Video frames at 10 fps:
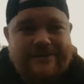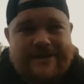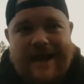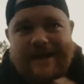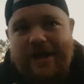was
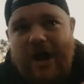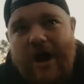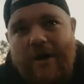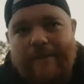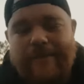like,
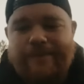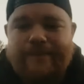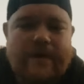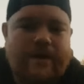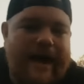yo, I'm
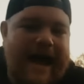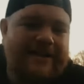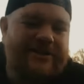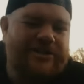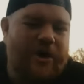I
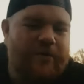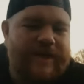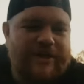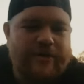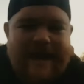just don't
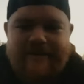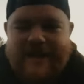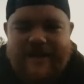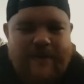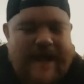think you have a
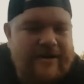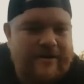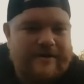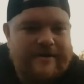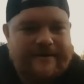hit
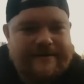record.